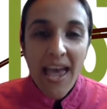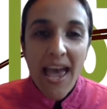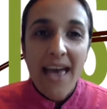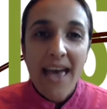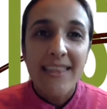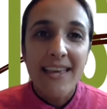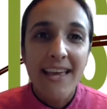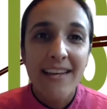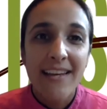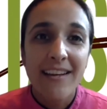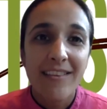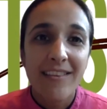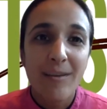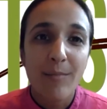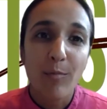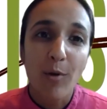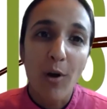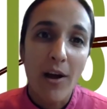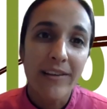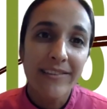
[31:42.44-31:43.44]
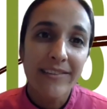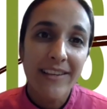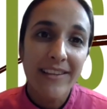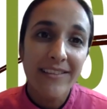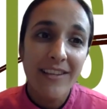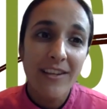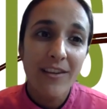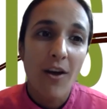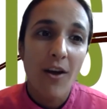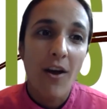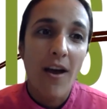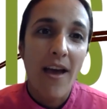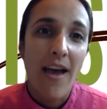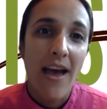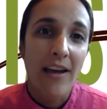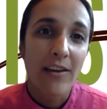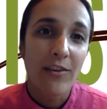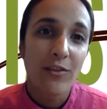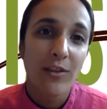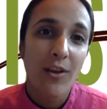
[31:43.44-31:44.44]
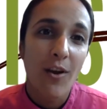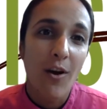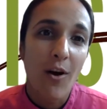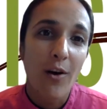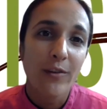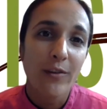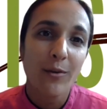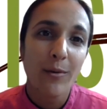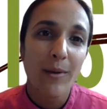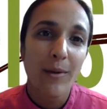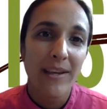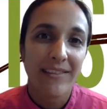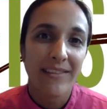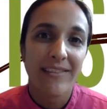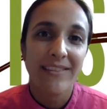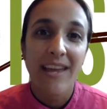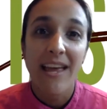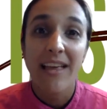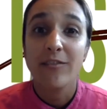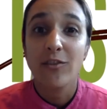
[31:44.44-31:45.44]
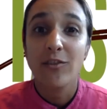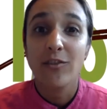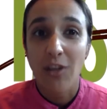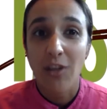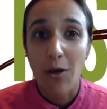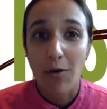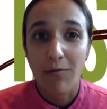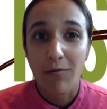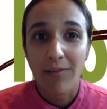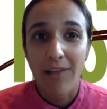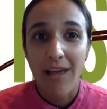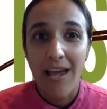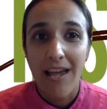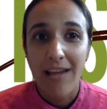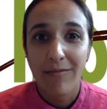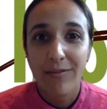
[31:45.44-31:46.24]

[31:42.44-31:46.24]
And then the processing actually also extends shelf life.